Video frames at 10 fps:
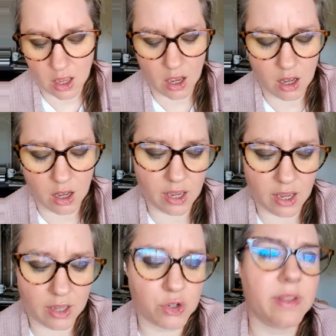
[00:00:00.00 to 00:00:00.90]
like
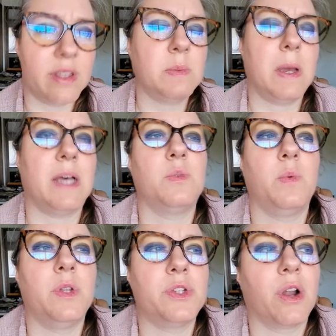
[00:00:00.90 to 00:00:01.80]
during this past
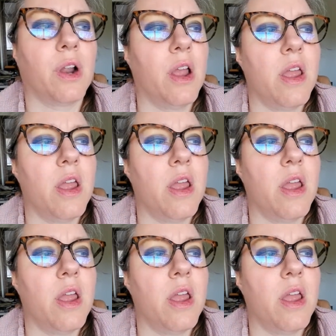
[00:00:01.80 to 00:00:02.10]
winter,